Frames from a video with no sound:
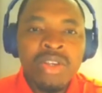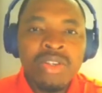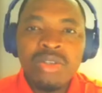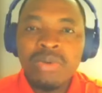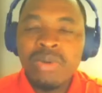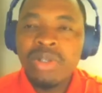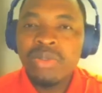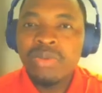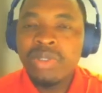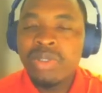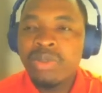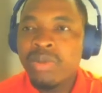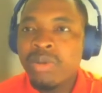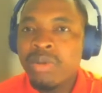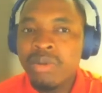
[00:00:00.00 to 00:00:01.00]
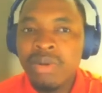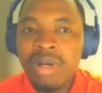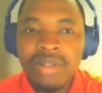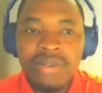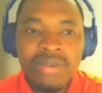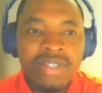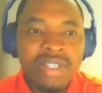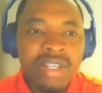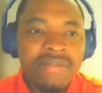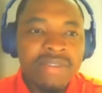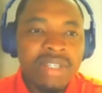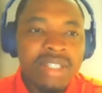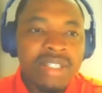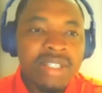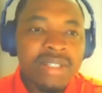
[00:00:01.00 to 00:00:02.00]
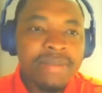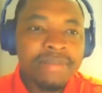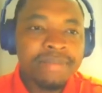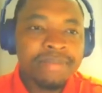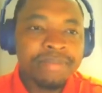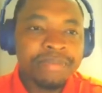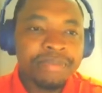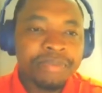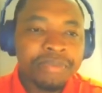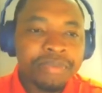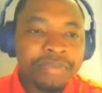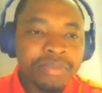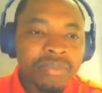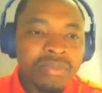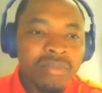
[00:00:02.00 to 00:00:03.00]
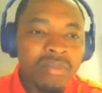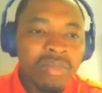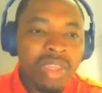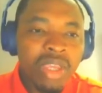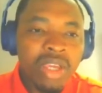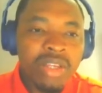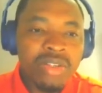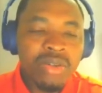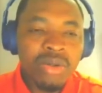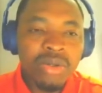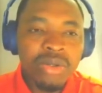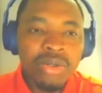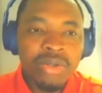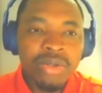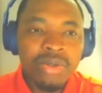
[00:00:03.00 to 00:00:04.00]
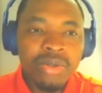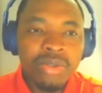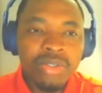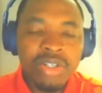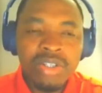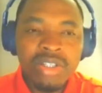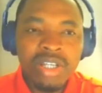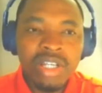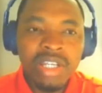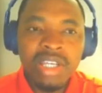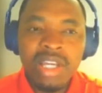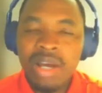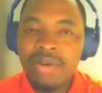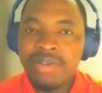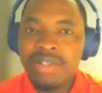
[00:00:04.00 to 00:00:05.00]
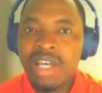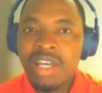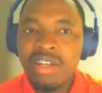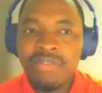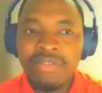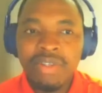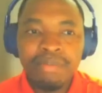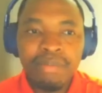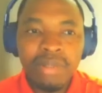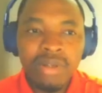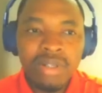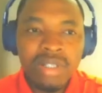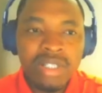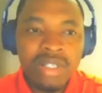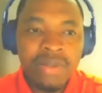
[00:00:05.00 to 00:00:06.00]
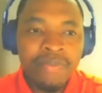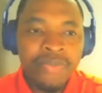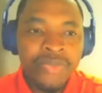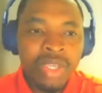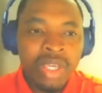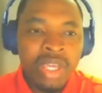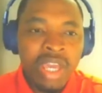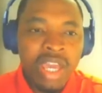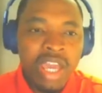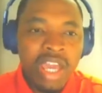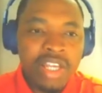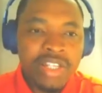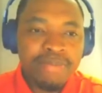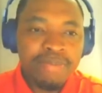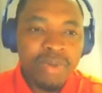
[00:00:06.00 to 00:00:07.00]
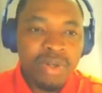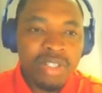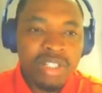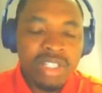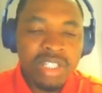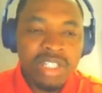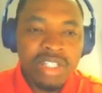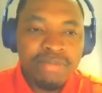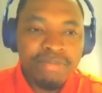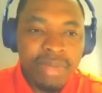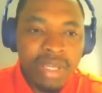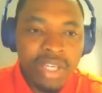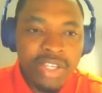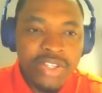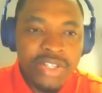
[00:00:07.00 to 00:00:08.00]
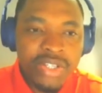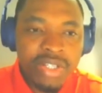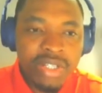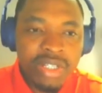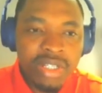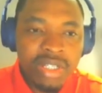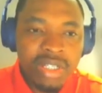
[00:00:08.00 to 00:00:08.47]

So what do we do? We want to save it. So you will just click outside of the plot, export this page,